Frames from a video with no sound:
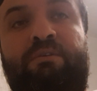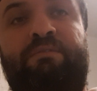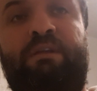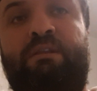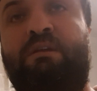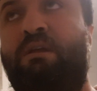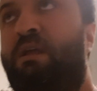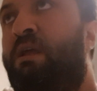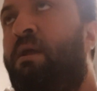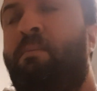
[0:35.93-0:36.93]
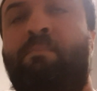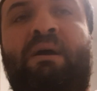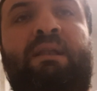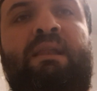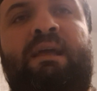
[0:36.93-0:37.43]
of it
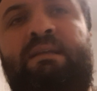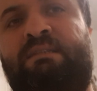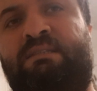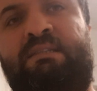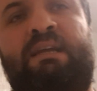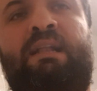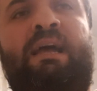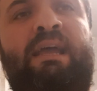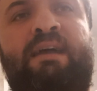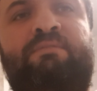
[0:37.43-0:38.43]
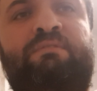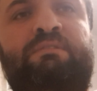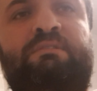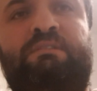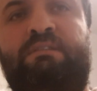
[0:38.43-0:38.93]
but still i haven't